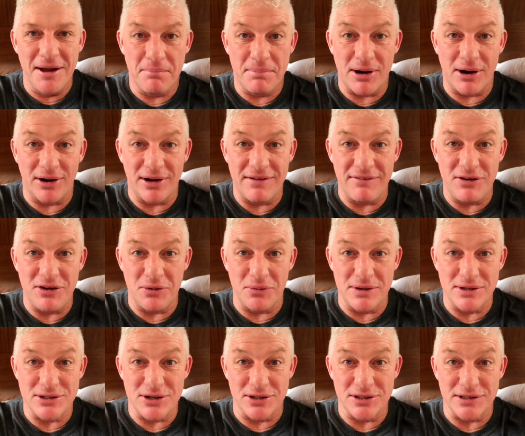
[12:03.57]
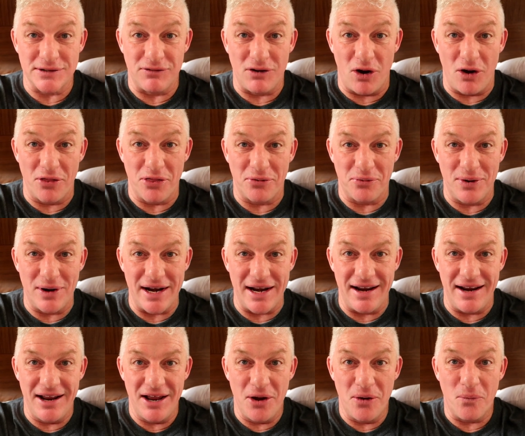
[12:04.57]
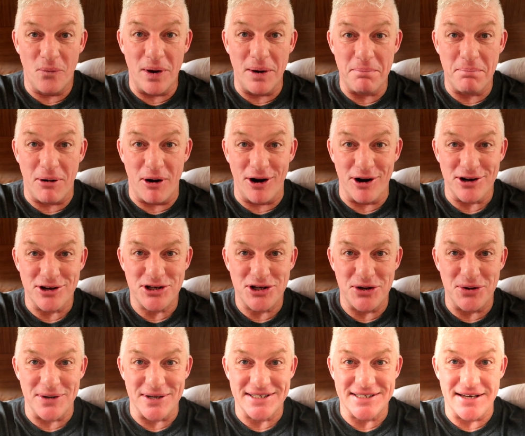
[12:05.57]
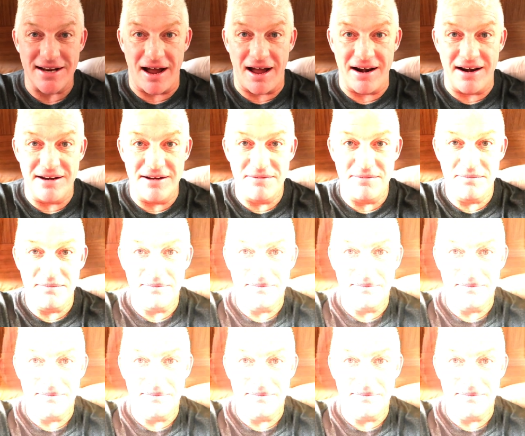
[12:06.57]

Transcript: but I'll give you the results of all three when part two is done.